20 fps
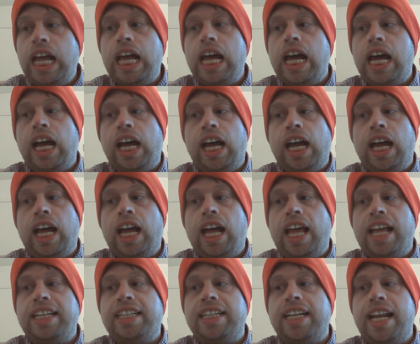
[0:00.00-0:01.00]
Uh,
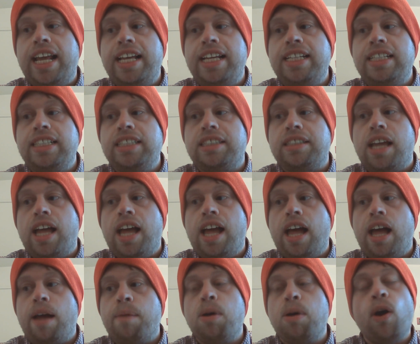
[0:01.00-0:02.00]
and today's
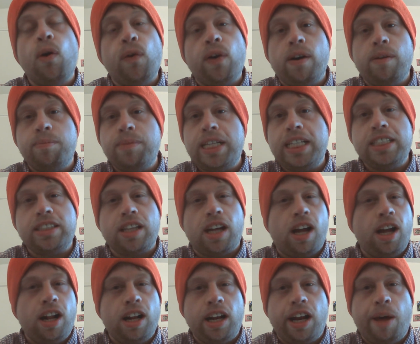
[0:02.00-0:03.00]
uh, poem is
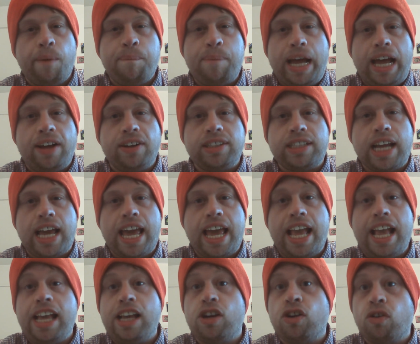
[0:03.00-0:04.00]
all about
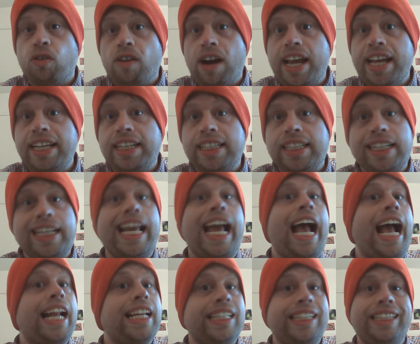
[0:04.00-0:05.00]
a great
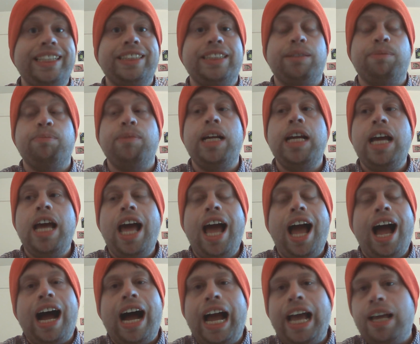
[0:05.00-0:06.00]
cataclysm.
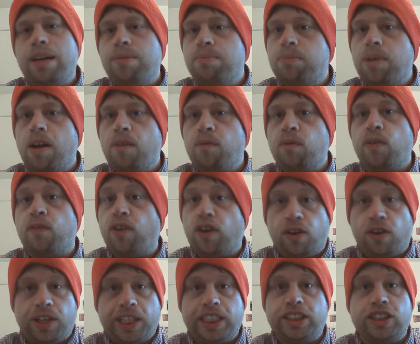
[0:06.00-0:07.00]
I am
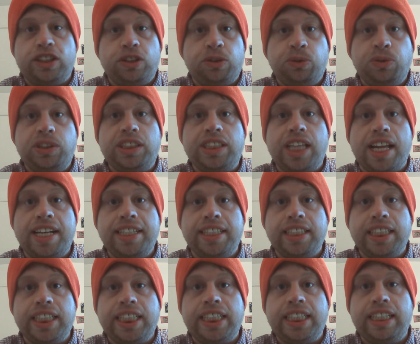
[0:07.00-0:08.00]
referring to
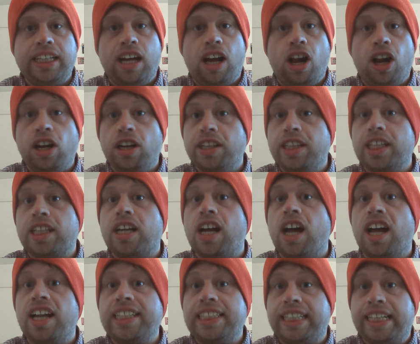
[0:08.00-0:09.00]
Suddenly All the
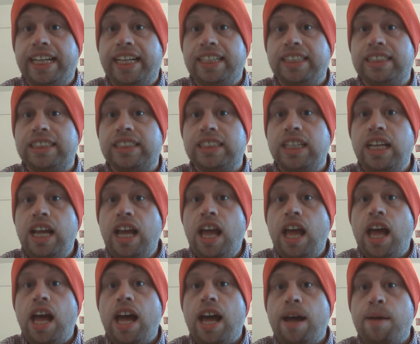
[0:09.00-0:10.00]
Continents
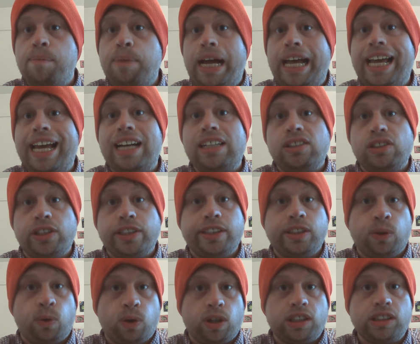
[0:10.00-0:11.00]
uh, by Harold
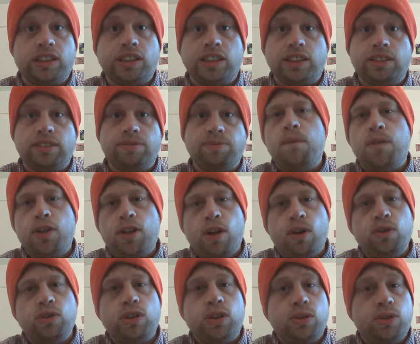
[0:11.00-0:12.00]
Norse. For
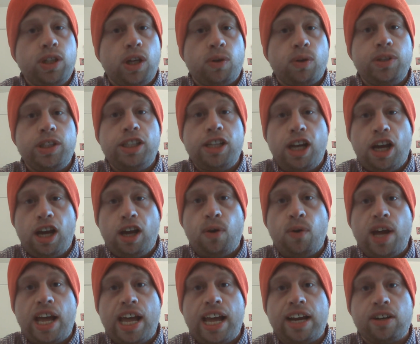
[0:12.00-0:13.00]
those who don't
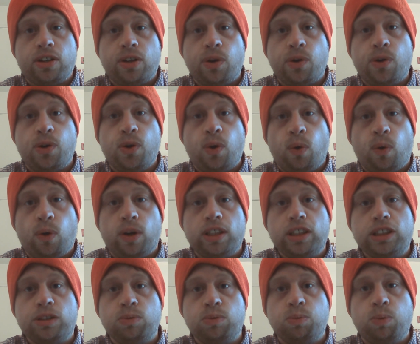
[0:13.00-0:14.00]
know, Harold
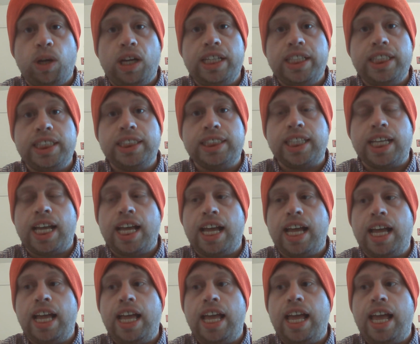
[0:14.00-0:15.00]
Norse was
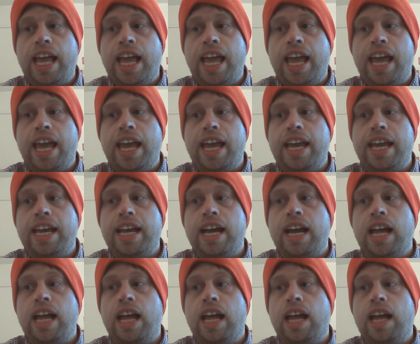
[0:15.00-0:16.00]
uh, a,
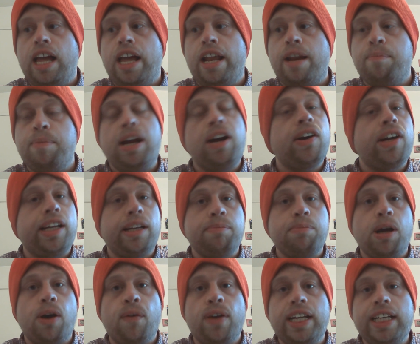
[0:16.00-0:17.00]
uh, an American
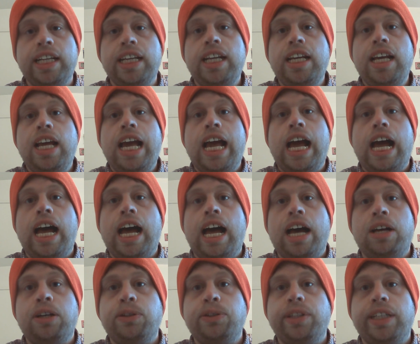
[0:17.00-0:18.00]
poet
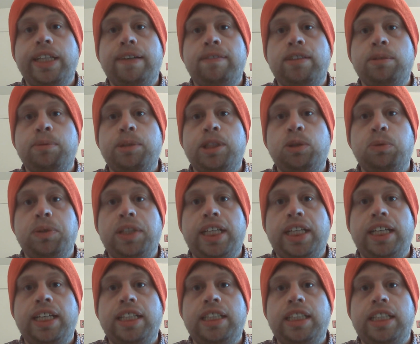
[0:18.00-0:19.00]
uh, who lived
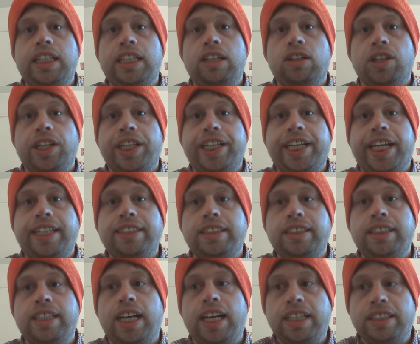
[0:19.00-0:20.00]
between the early
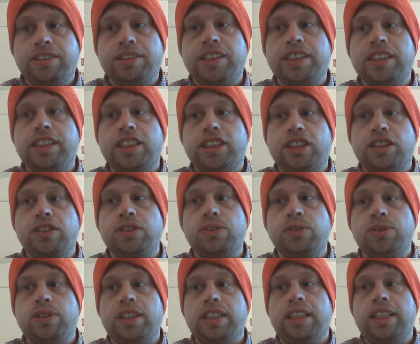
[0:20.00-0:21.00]
1900s
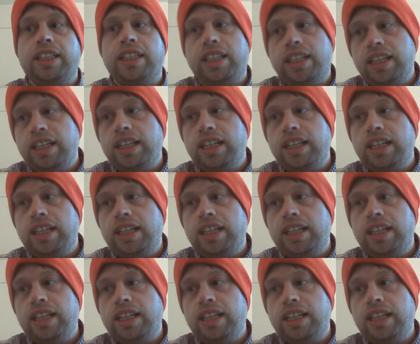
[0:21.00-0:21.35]
to the,